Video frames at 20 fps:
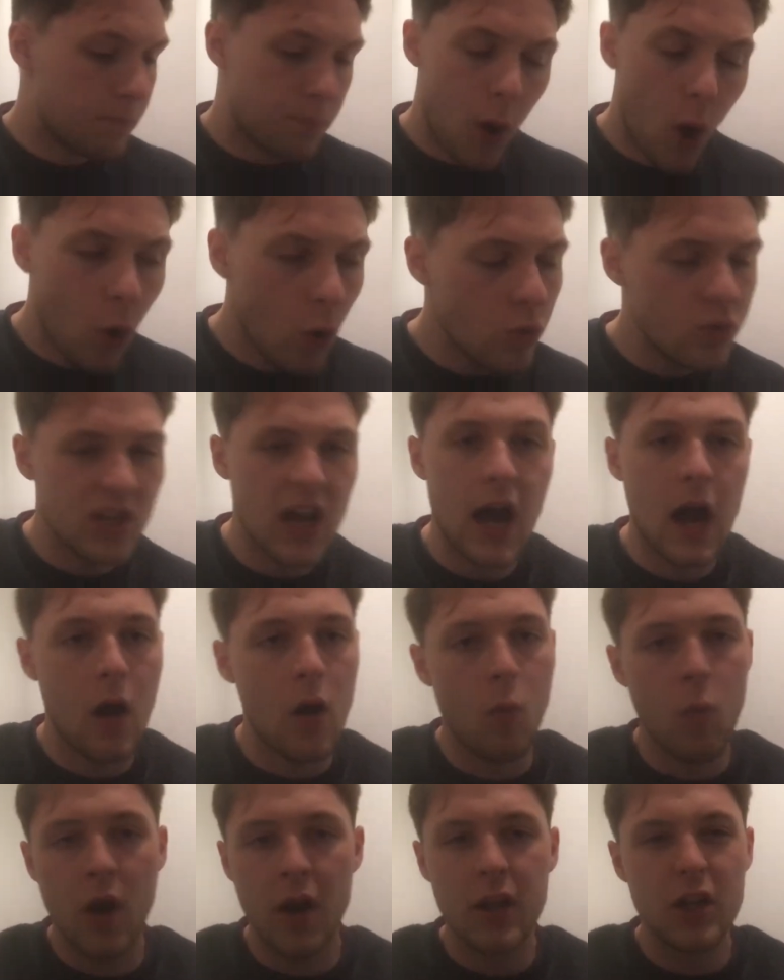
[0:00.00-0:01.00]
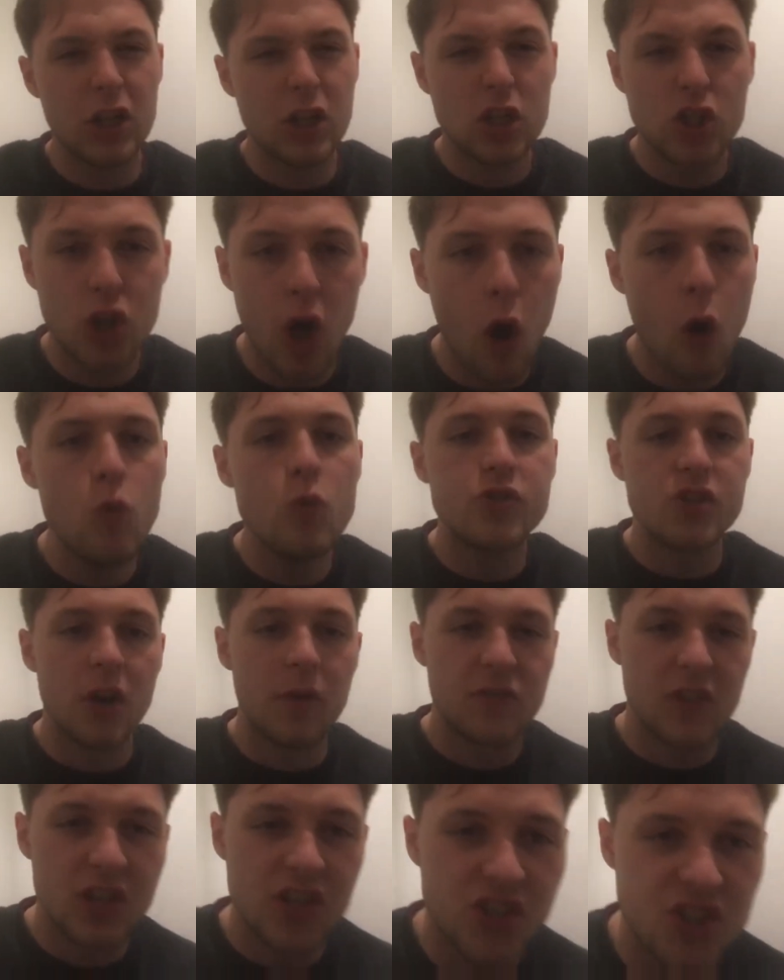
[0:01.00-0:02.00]
pulls out one of the goals
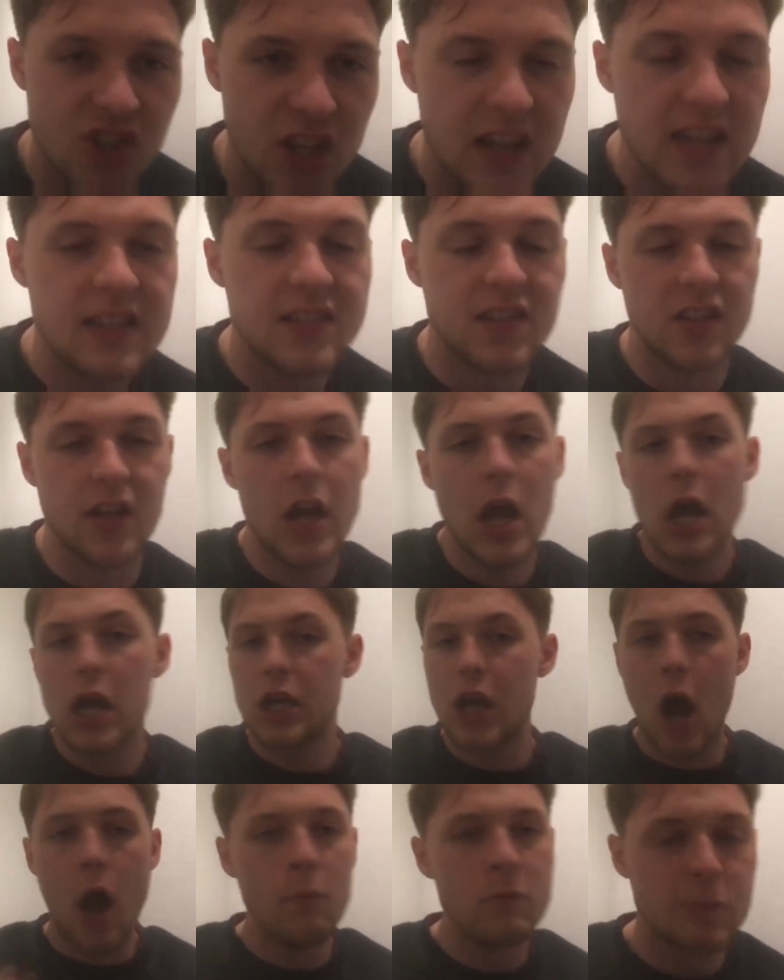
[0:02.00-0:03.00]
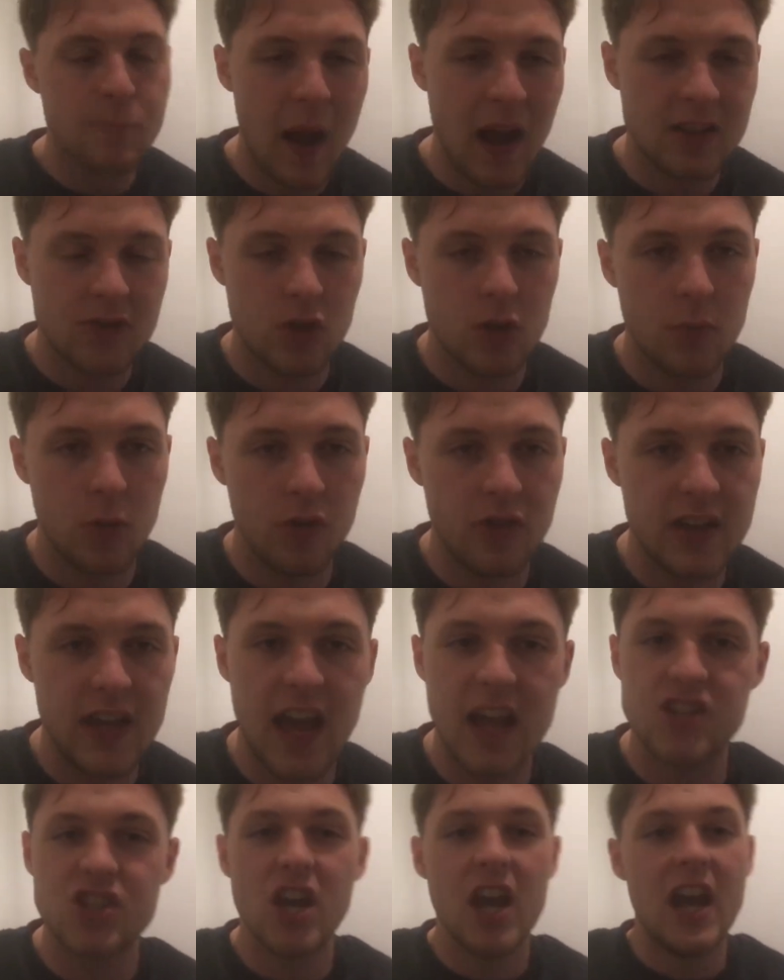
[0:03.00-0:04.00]
of the season, comes back to him on
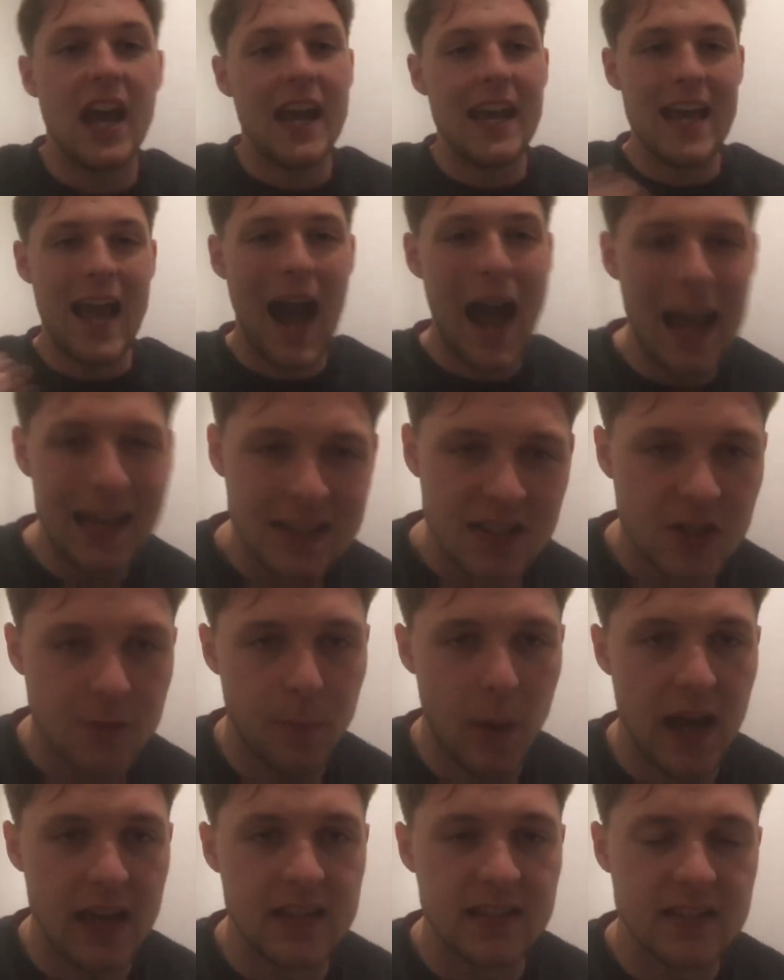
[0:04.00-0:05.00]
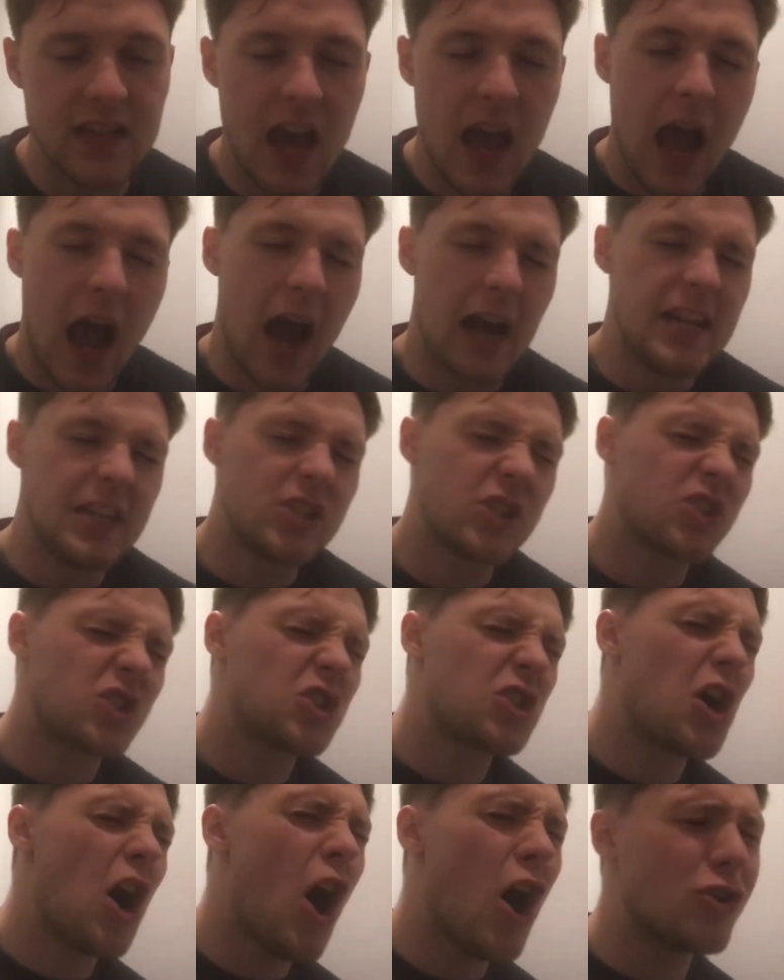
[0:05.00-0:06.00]
the edge, he has space, and he
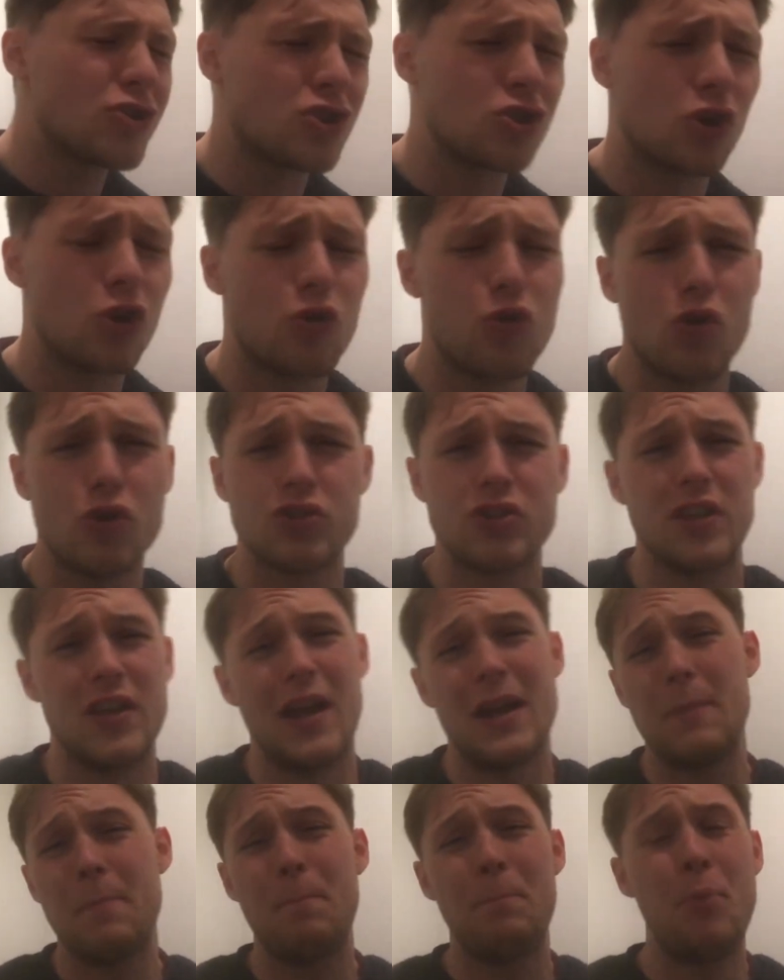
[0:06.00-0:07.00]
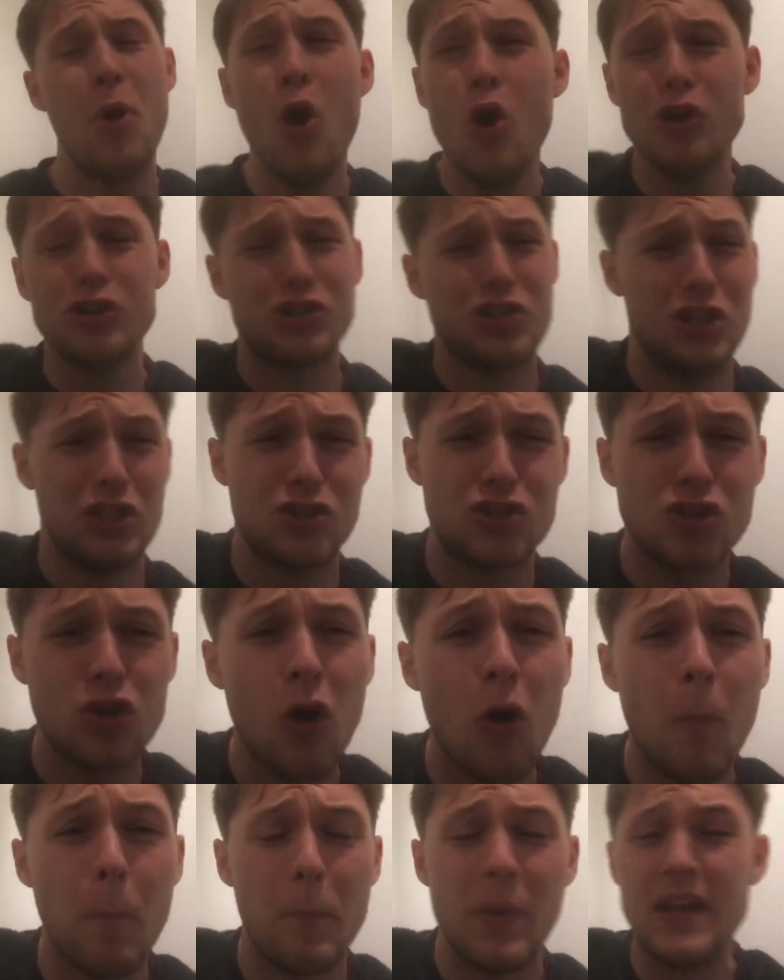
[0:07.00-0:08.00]
just cuts across it, and he puts it,
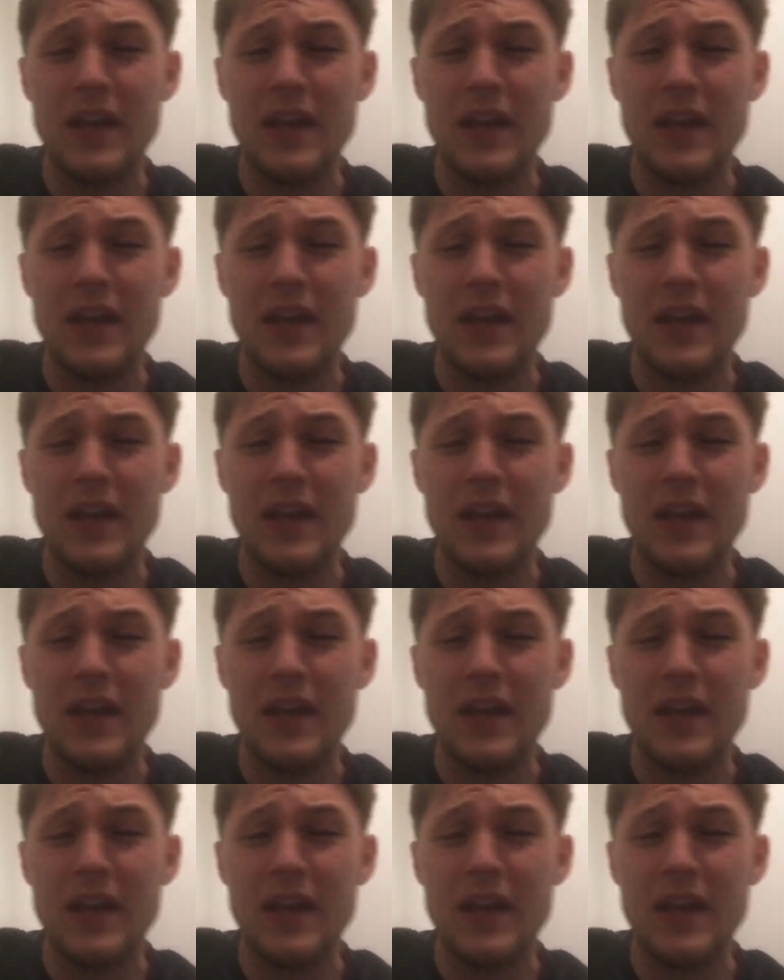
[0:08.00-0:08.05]
top